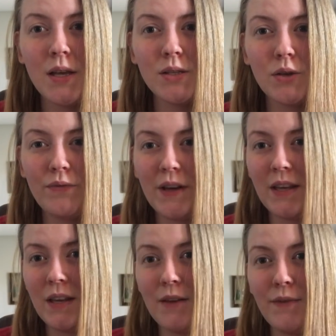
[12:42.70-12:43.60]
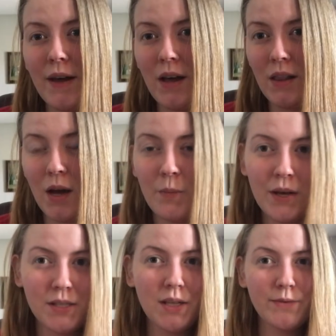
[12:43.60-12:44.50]
So if I allow
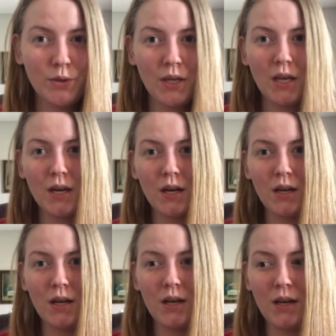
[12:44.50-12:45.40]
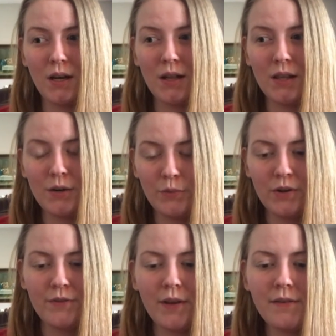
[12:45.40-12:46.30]
myself to eat a little bit
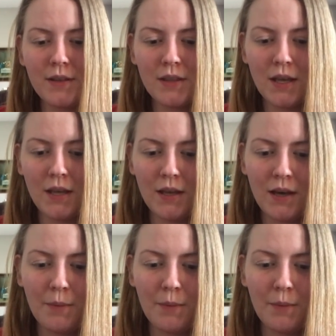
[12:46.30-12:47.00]
of everything,